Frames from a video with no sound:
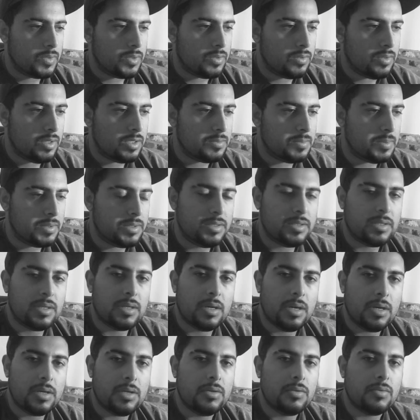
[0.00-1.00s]
That's
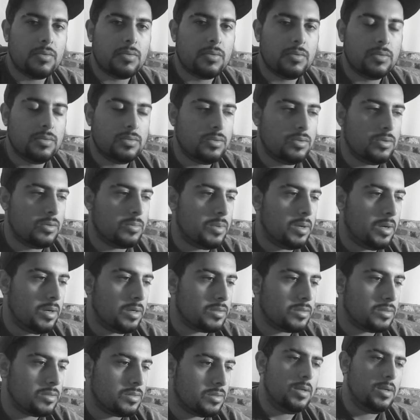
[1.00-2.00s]
basically how you tune a
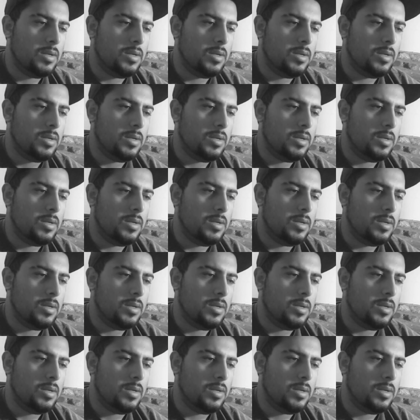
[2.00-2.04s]
box.